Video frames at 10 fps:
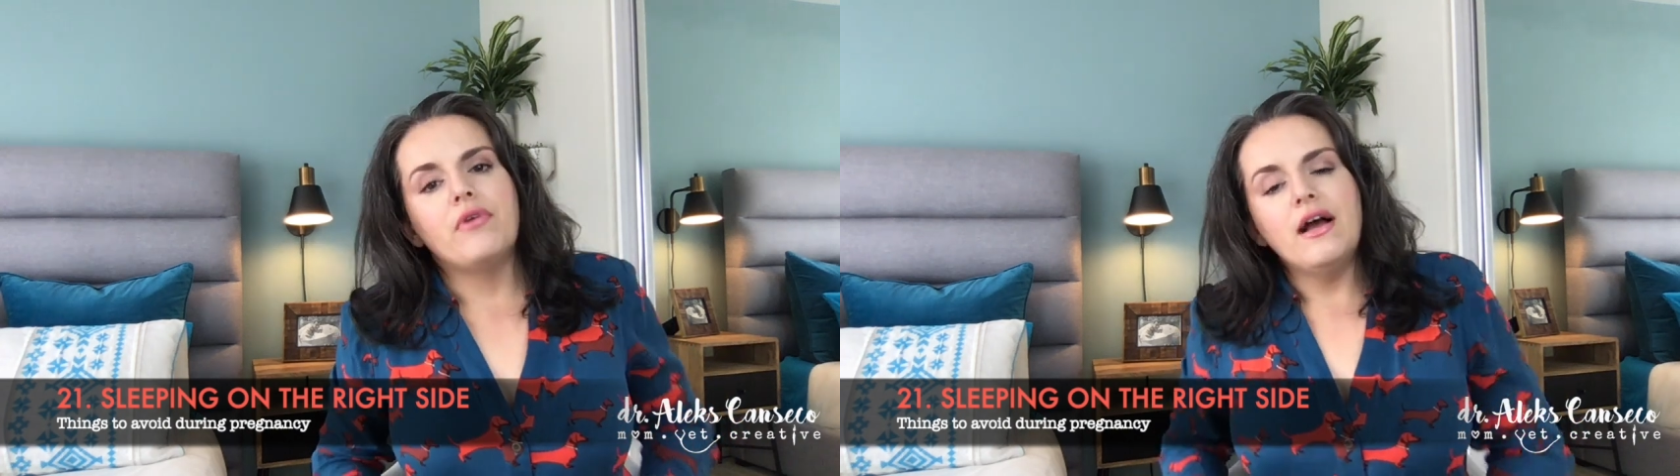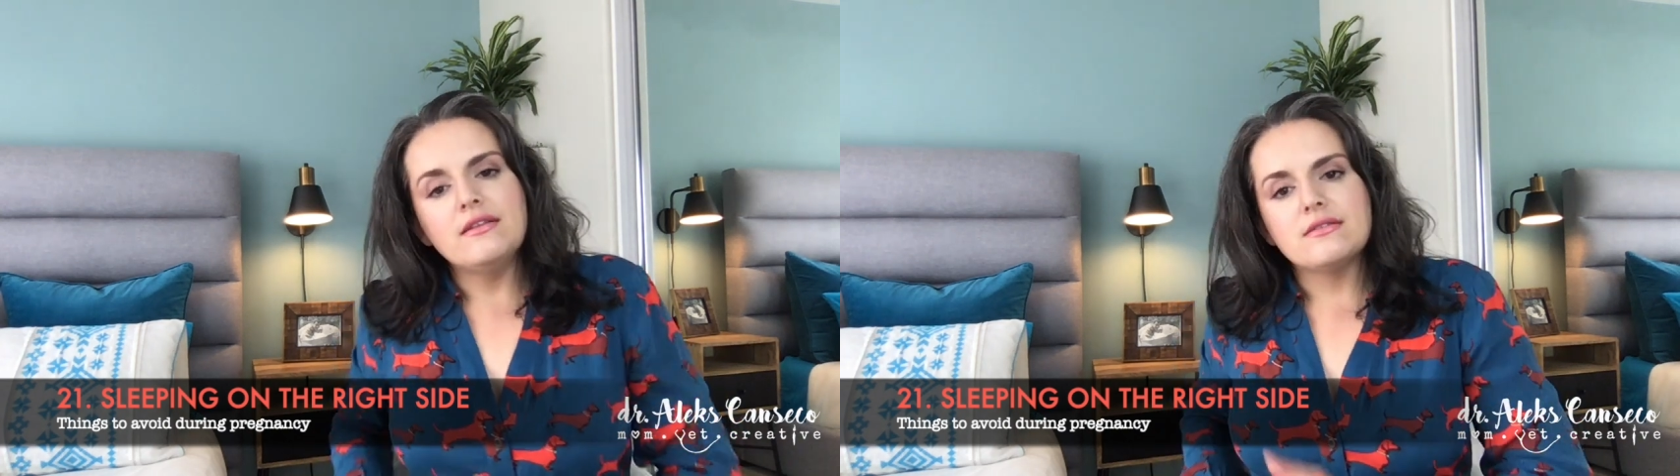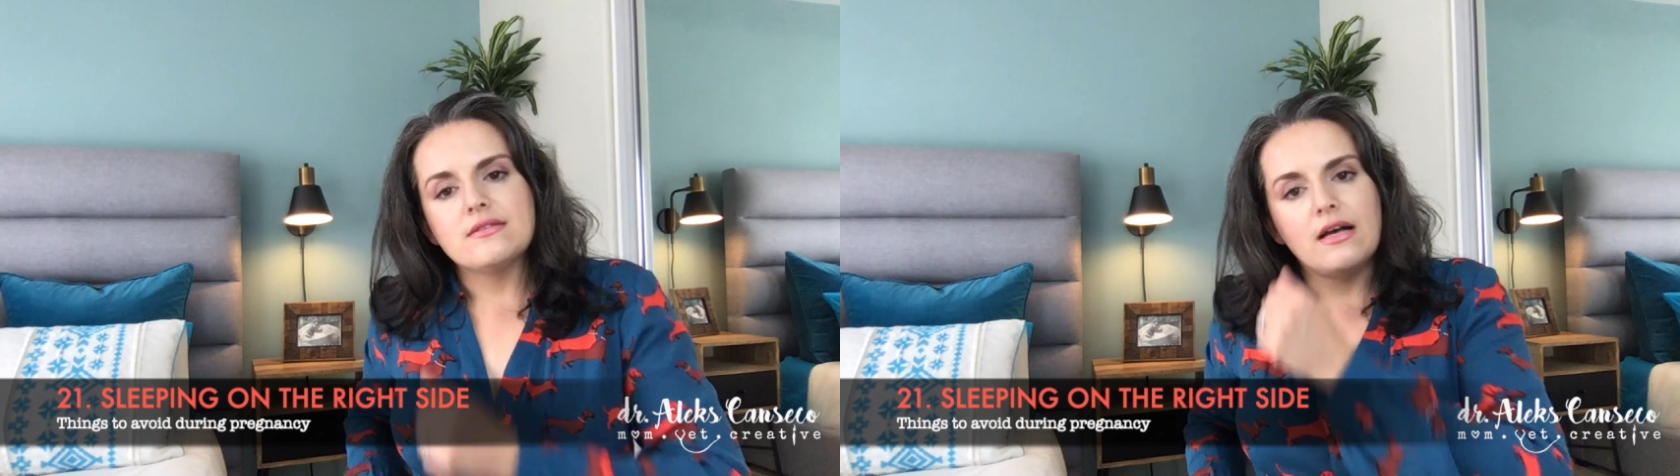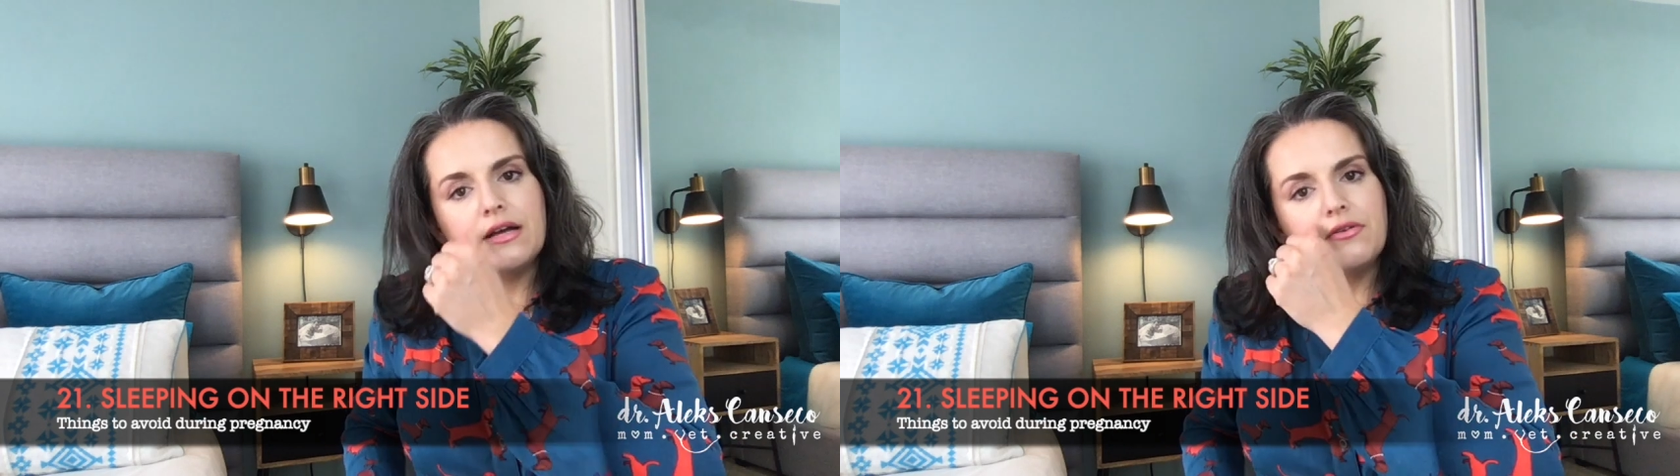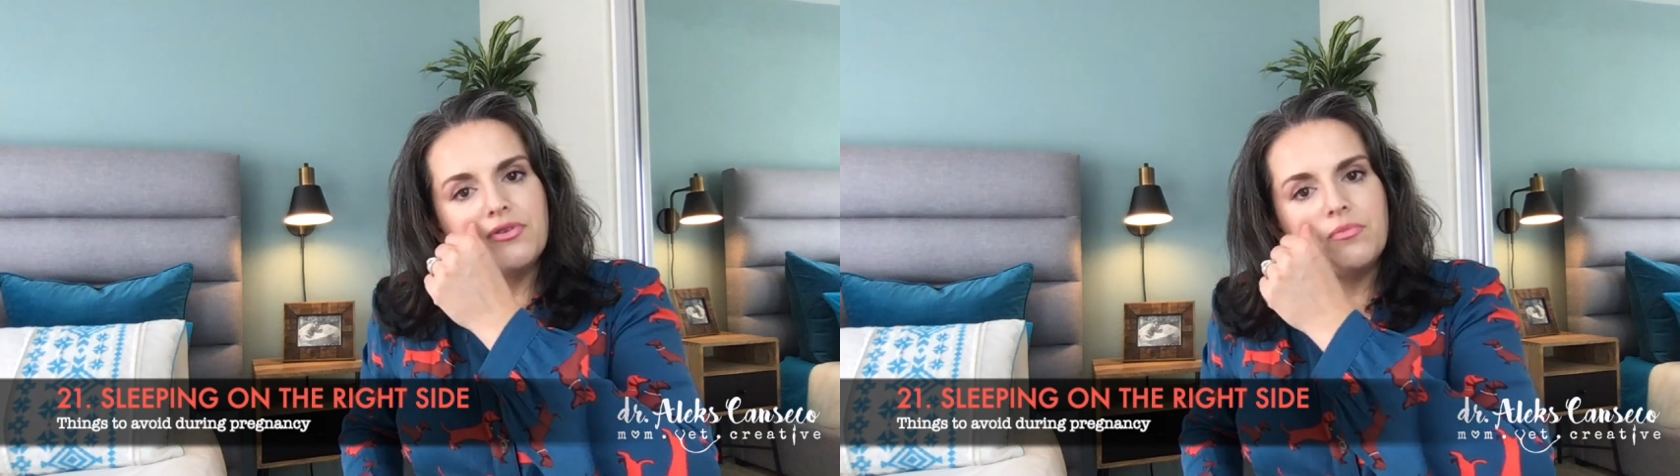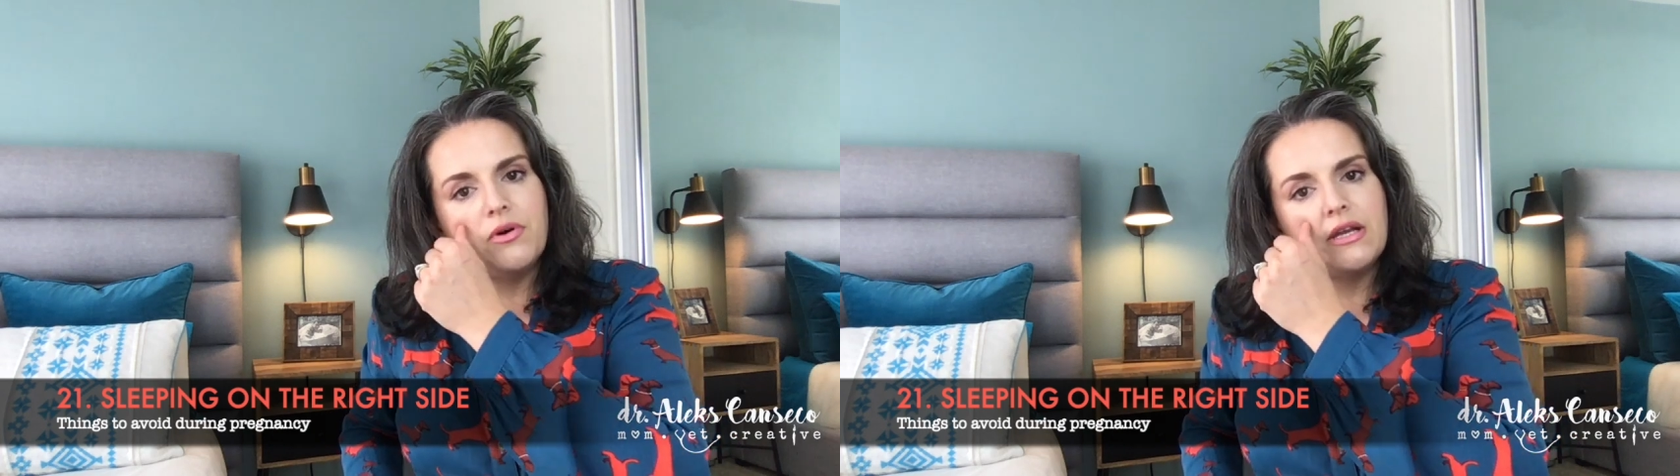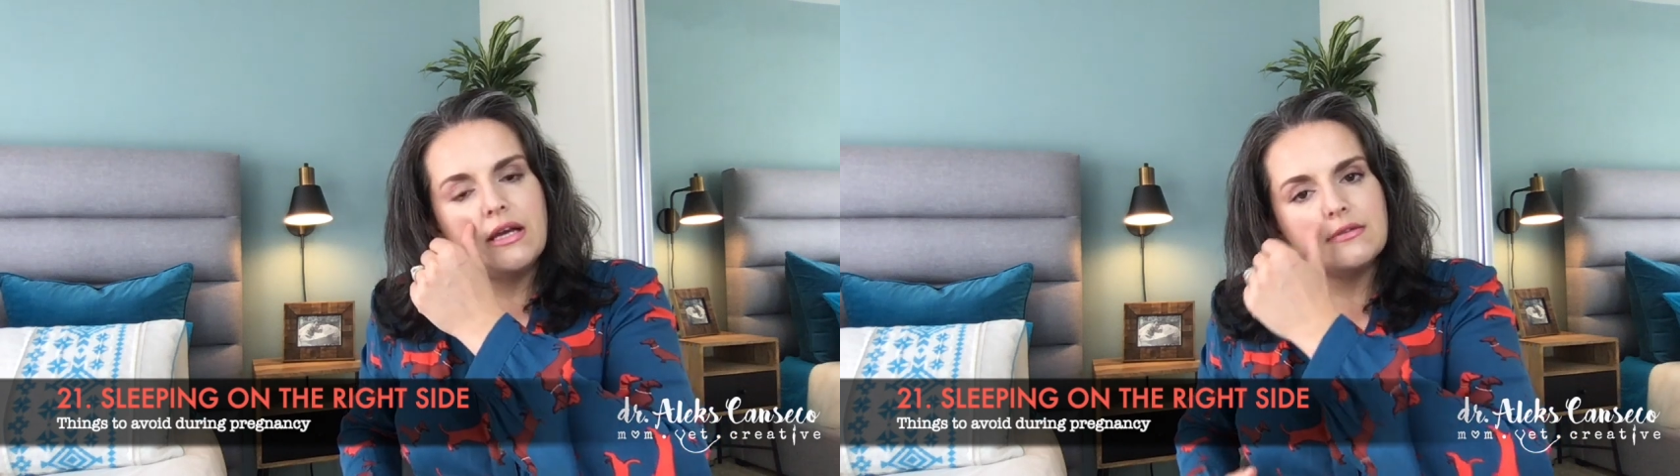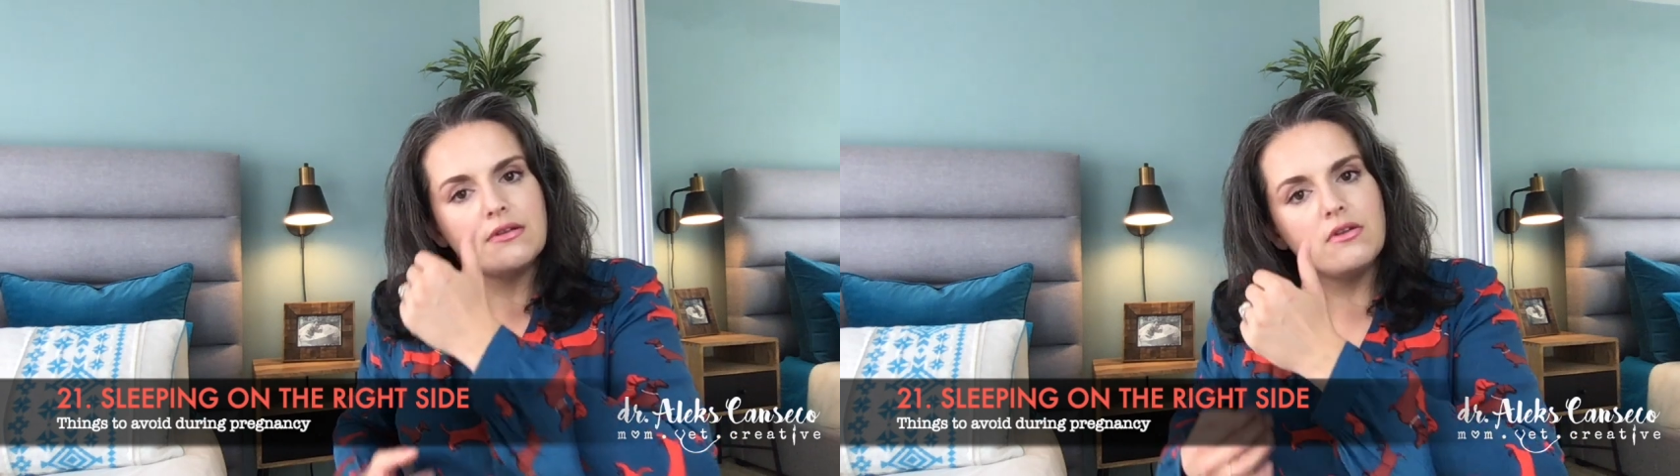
right side of your body has a